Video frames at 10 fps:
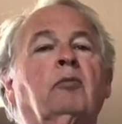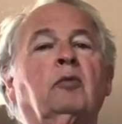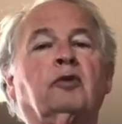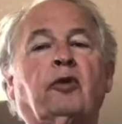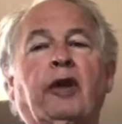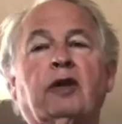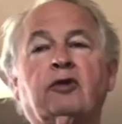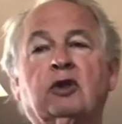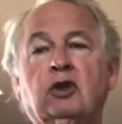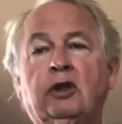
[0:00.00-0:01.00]
so that's a
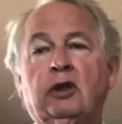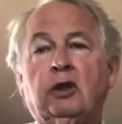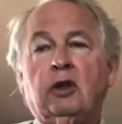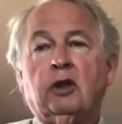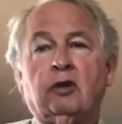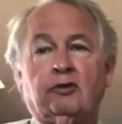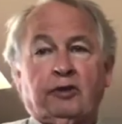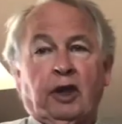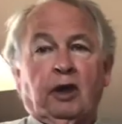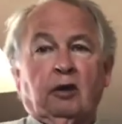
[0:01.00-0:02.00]
G
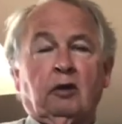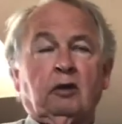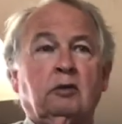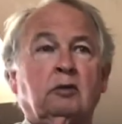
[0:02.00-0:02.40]
scale.